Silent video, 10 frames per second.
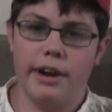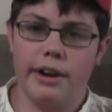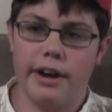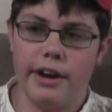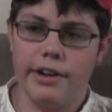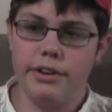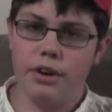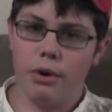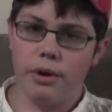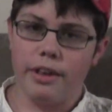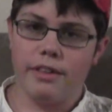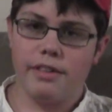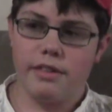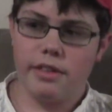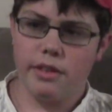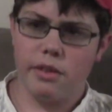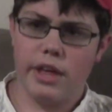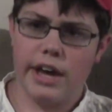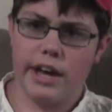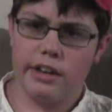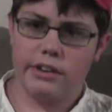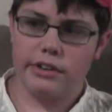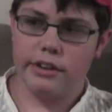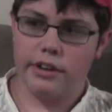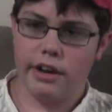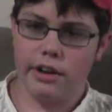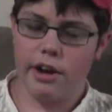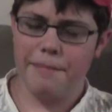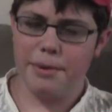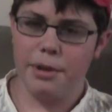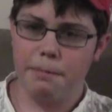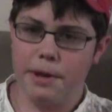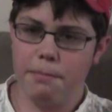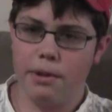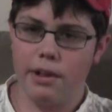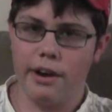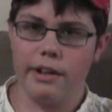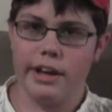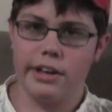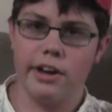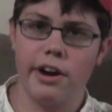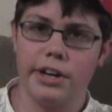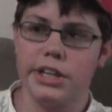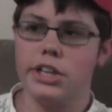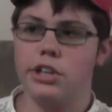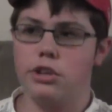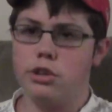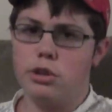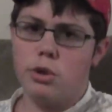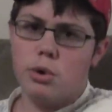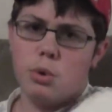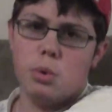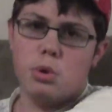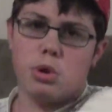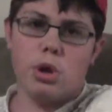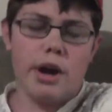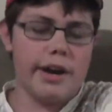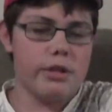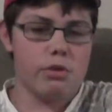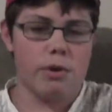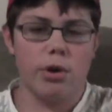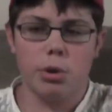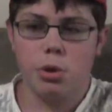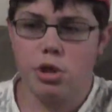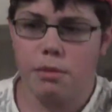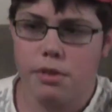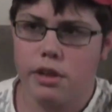and I notice that a couple of the people are like cutting huge lines around the gym.